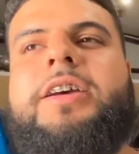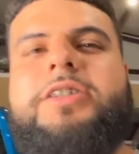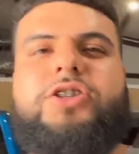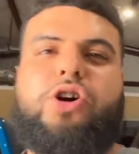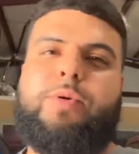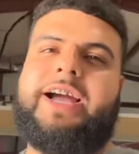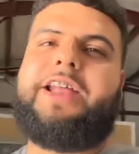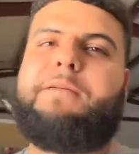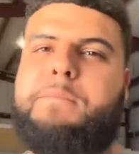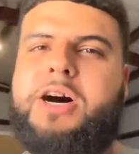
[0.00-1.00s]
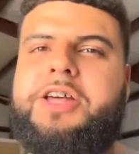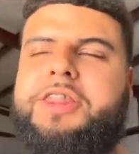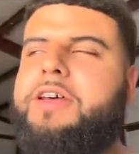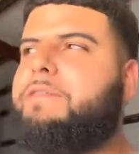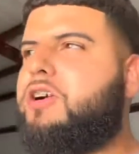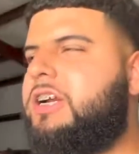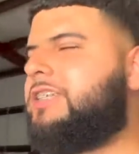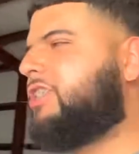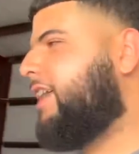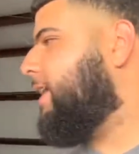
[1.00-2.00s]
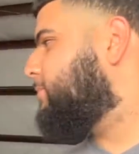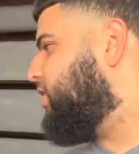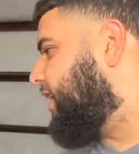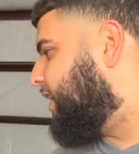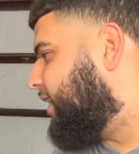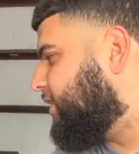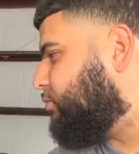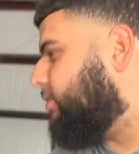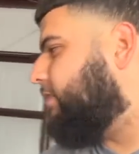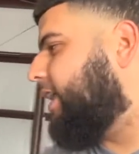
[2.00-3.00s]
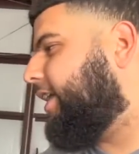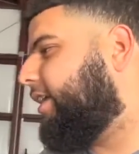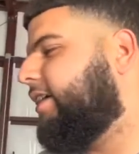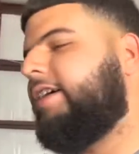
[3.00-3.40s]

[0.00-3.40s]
So we got a month of crunch time to get this one ready.